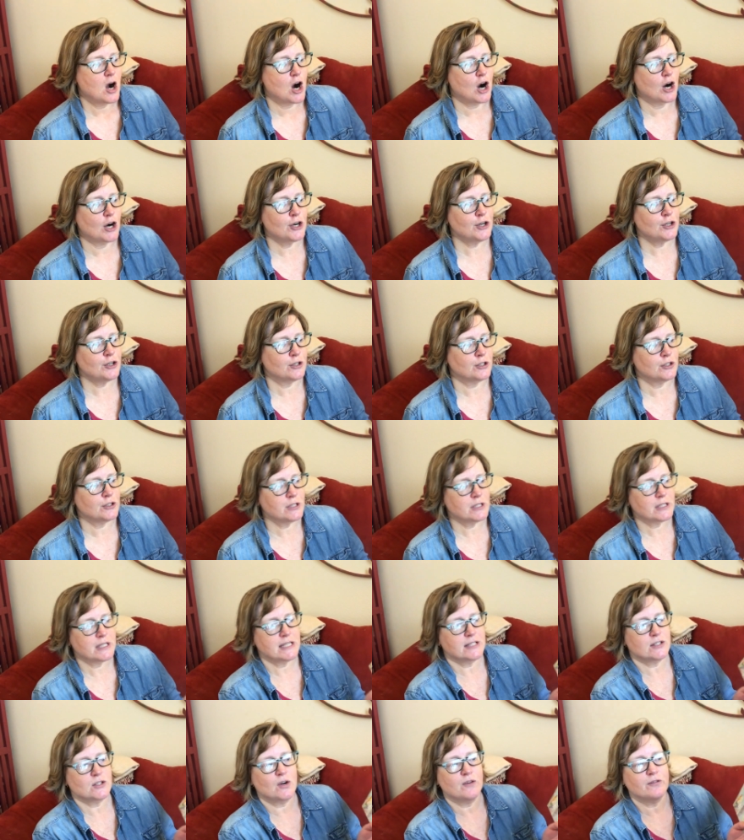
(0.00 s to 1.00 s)

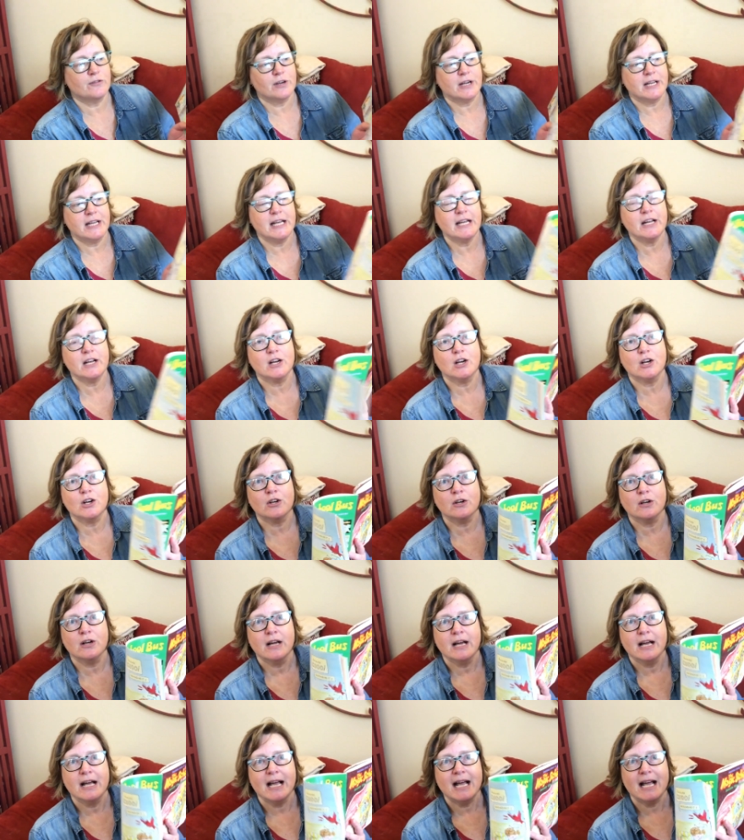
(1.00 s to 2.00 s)
Arnold is over
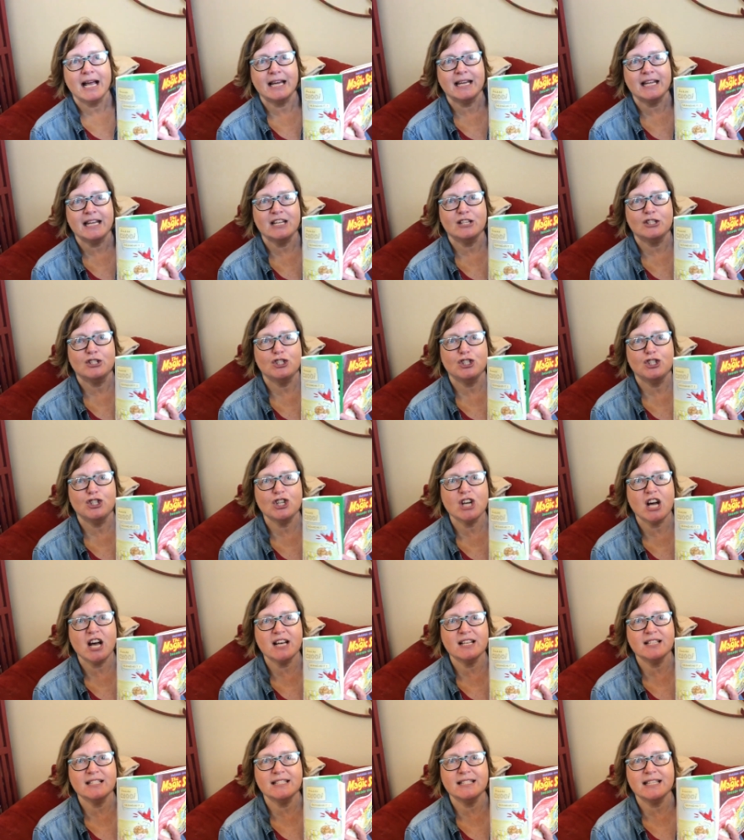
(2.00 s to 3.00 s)
here and he
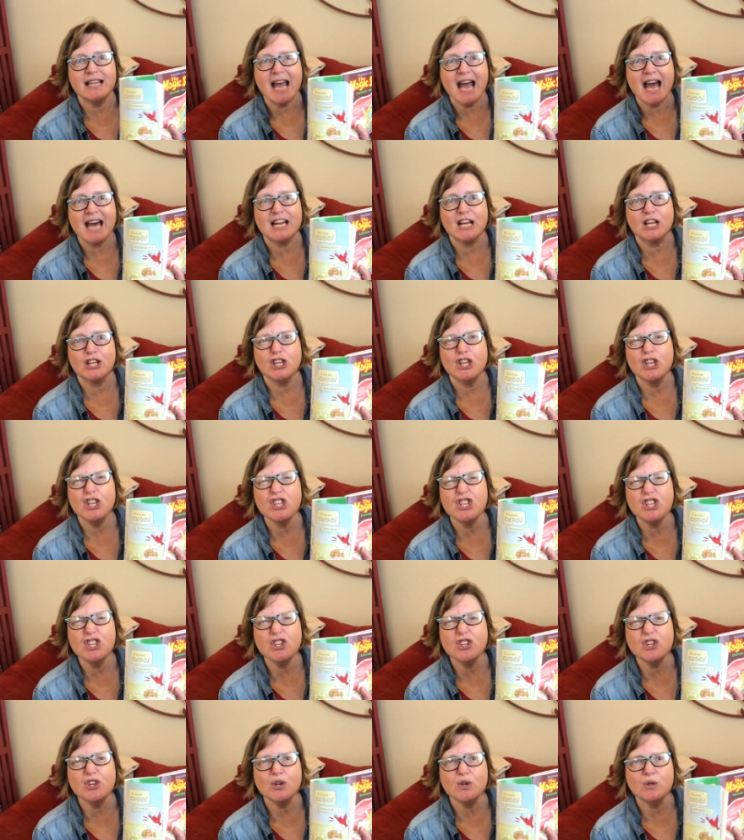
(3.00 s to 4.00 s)
just had a
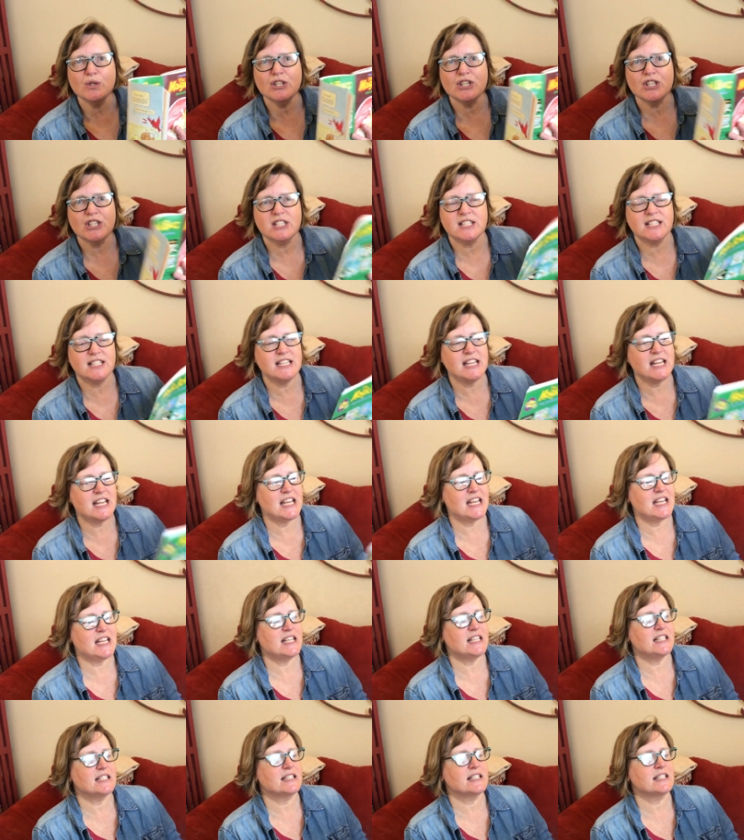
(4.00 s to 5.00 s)
huge
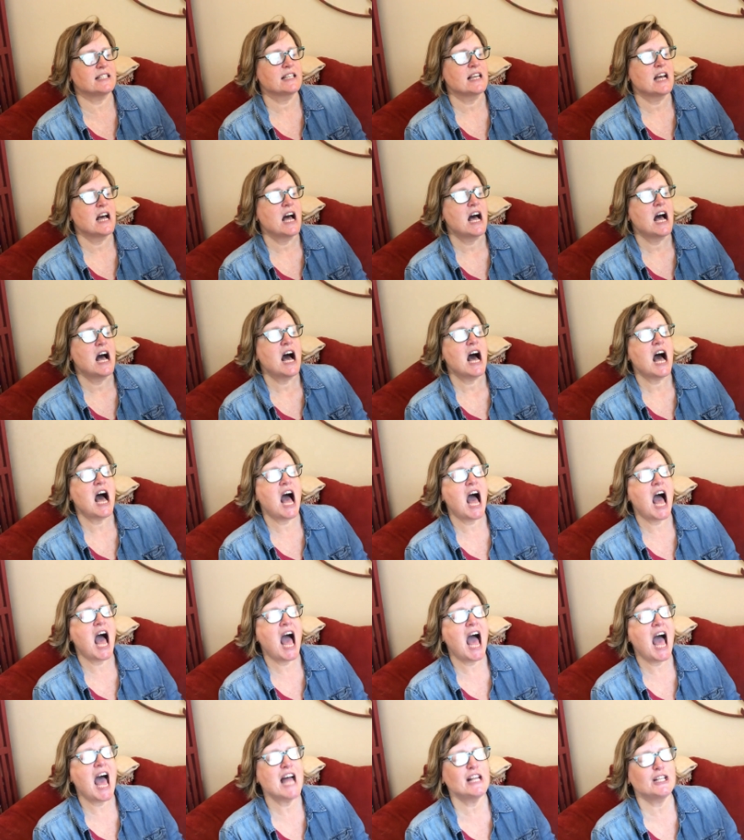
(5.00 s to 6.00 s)
sneeze.
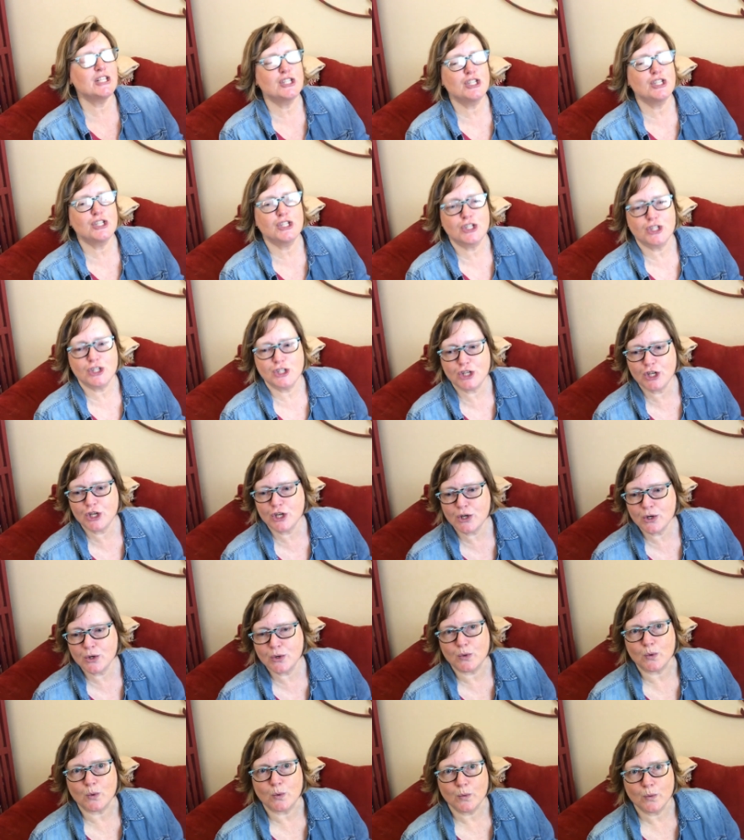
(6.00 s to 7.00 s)

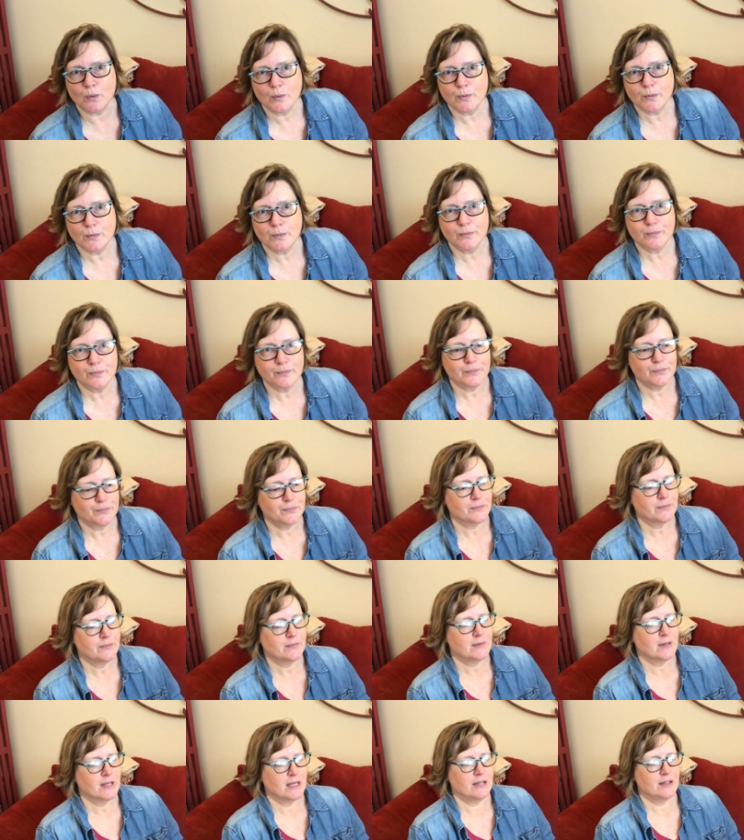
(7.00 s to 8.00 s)
Achoo!
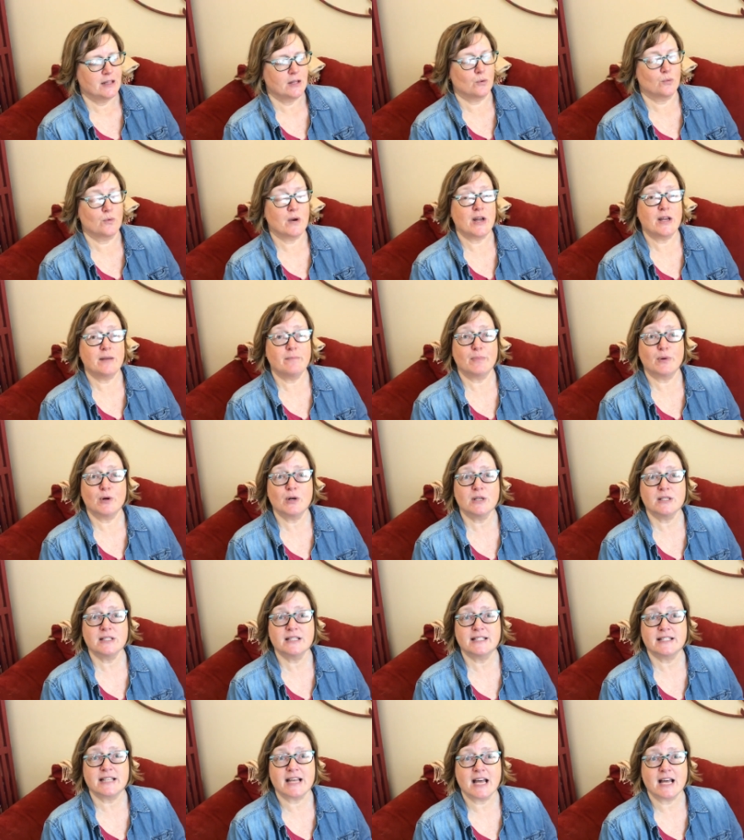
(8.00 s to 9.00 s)
The red
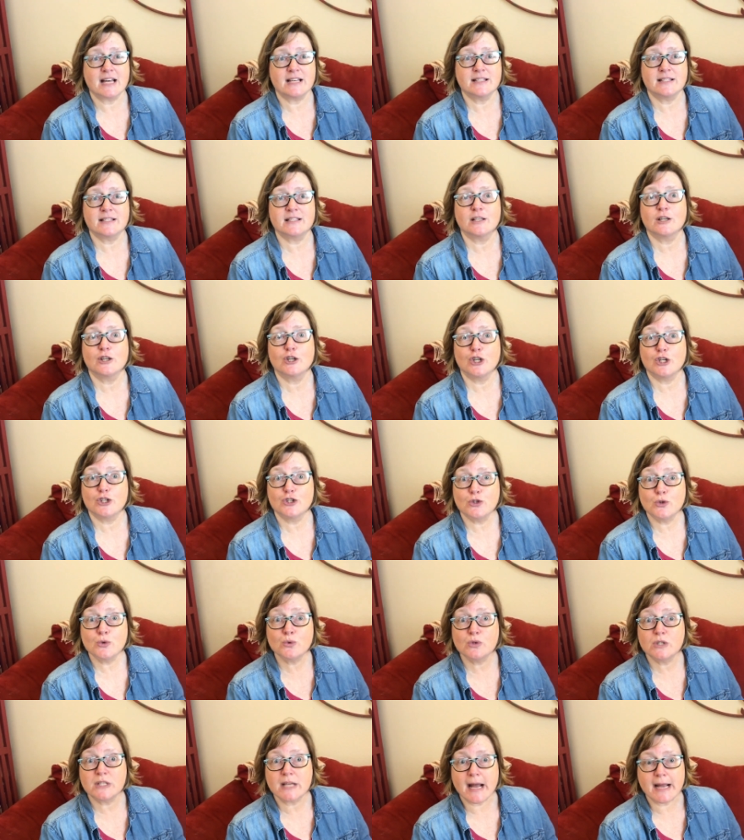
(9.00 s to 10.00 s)
bird says,
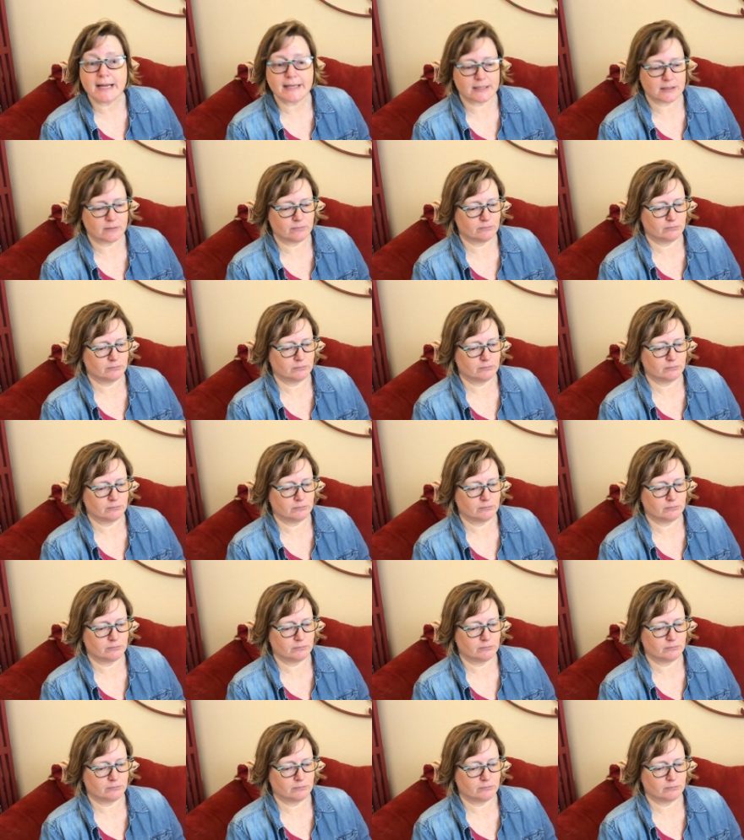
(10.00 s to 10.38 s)
"Gesundheit."